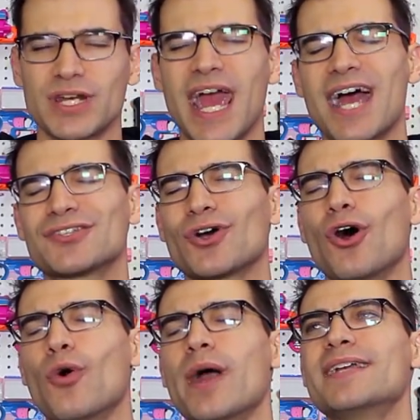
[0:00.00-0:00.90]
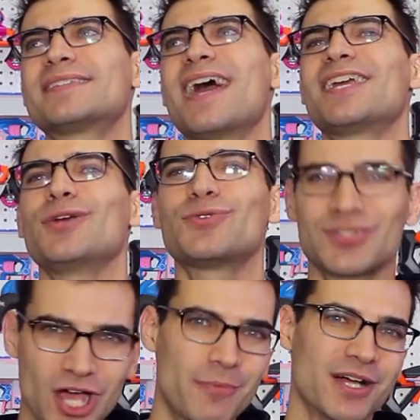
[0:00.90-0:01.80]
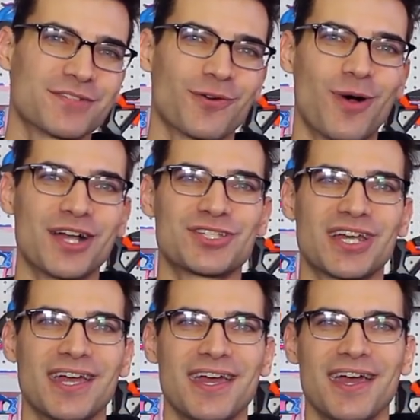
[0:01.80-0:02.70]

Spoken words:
And as always, thank you so much for watching.